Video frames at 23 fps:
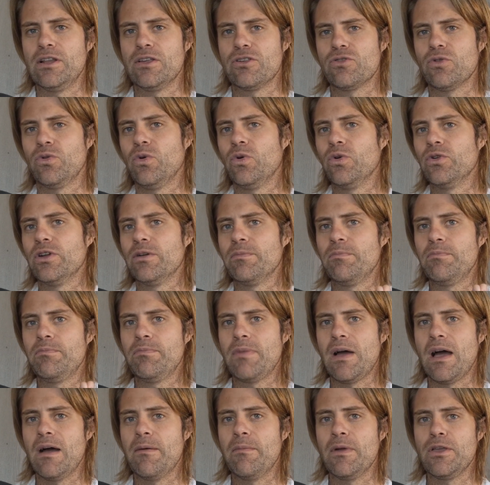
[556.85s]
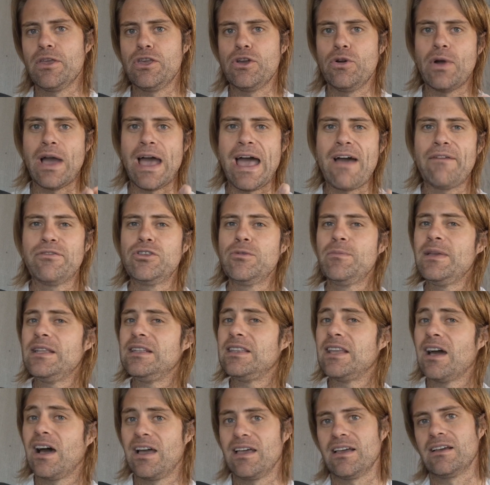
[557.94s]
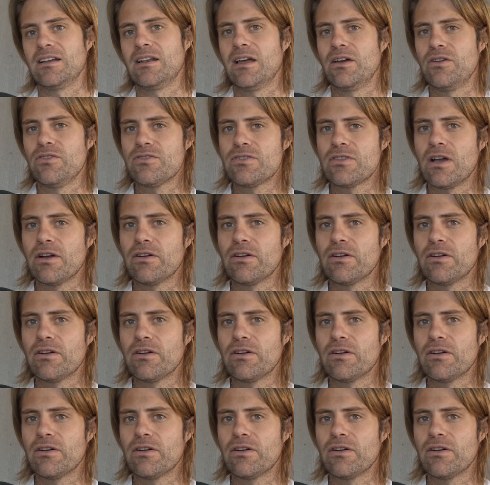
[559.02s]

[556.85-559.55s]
disorder, you have to be diagnosed.